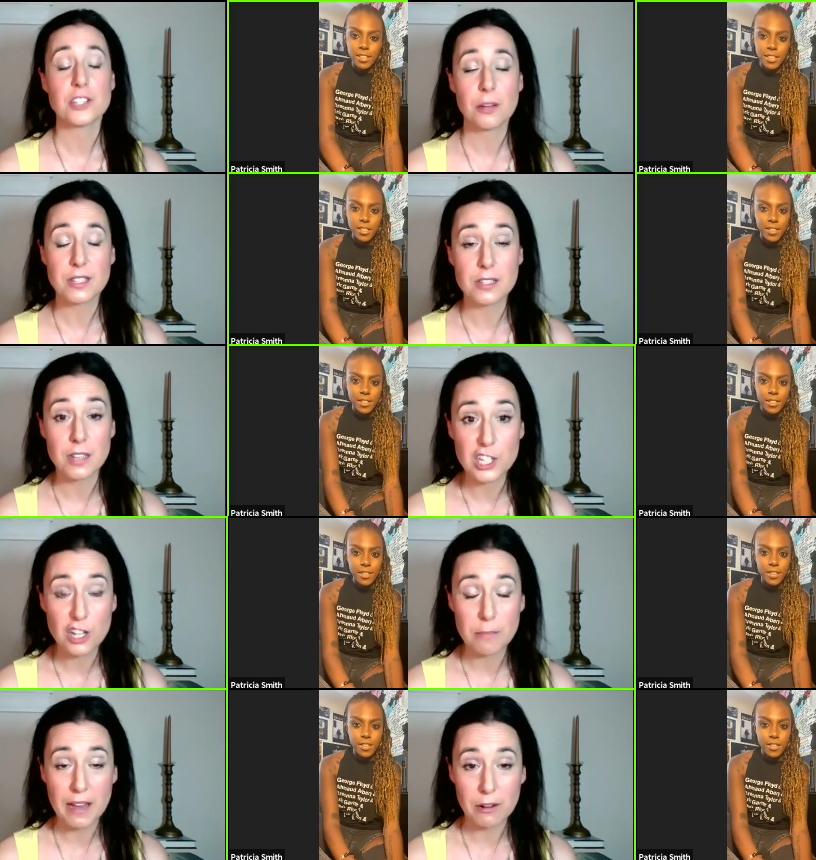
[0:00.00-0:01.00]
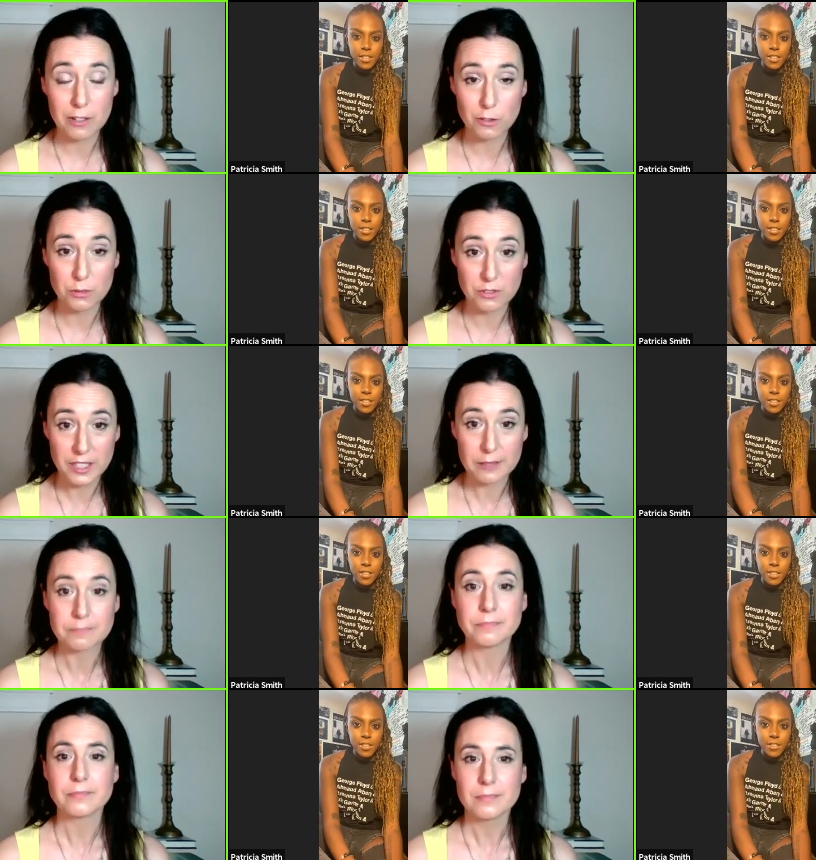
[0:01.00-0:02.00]
Speaker 1: that was such a powerful movie.
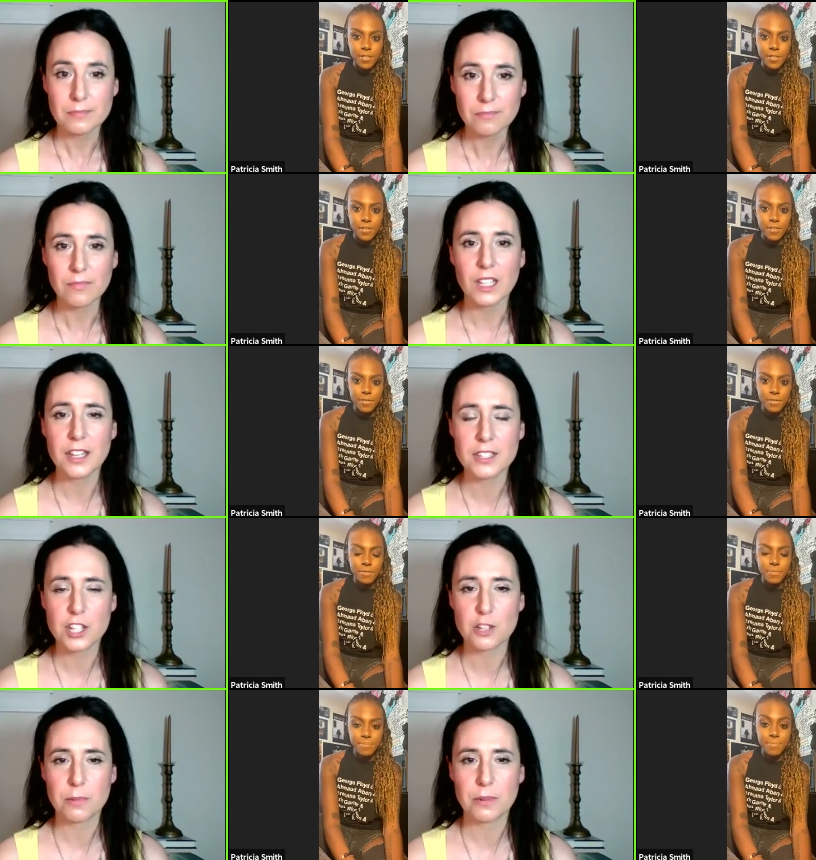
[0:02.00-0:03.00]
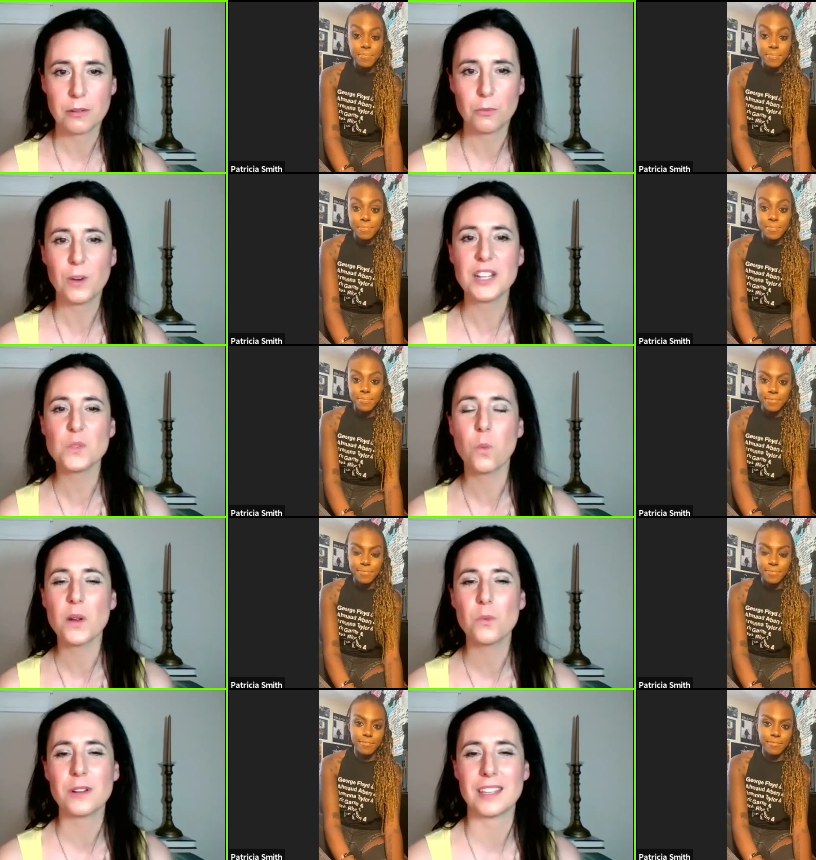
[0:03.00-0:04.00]
That is such a. What is
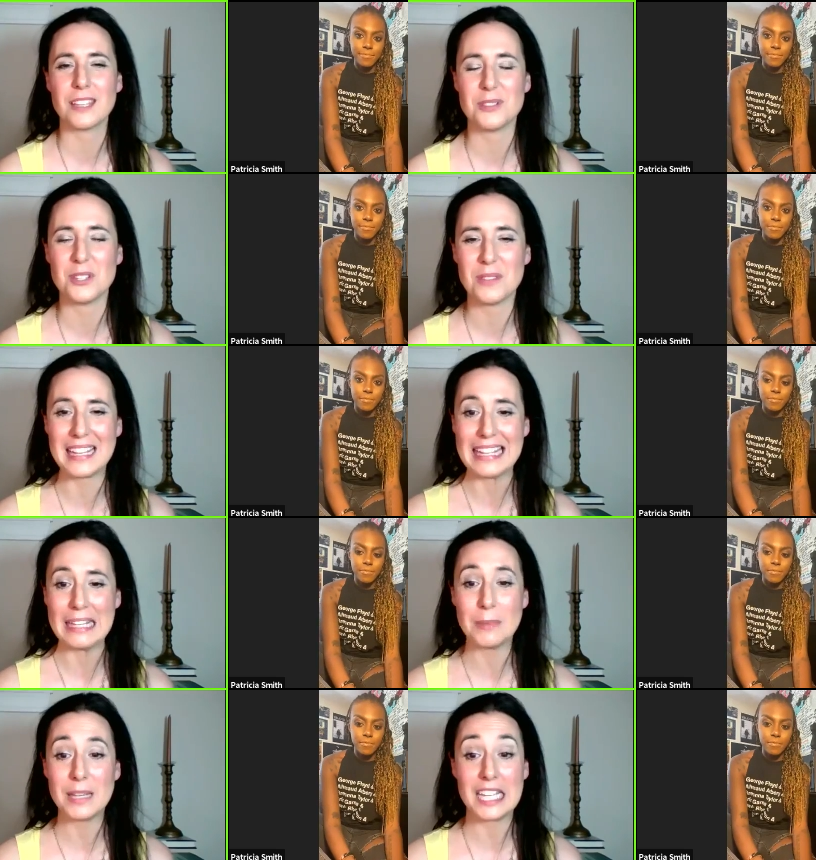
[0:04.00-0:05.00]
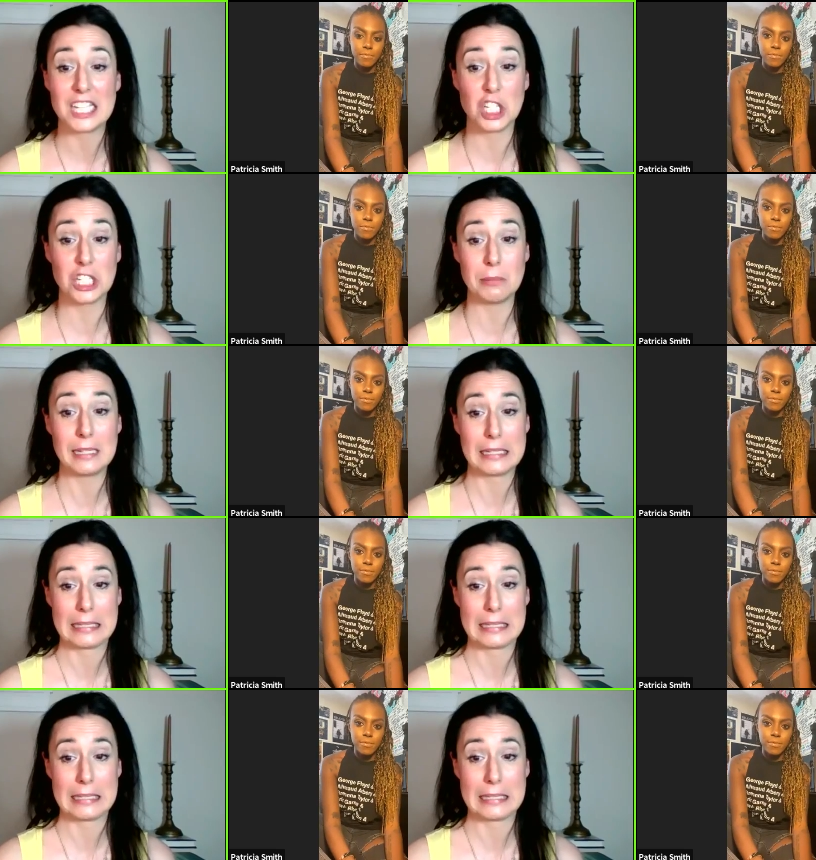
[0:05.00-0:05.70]
one word that gives you the heebie-jeebies?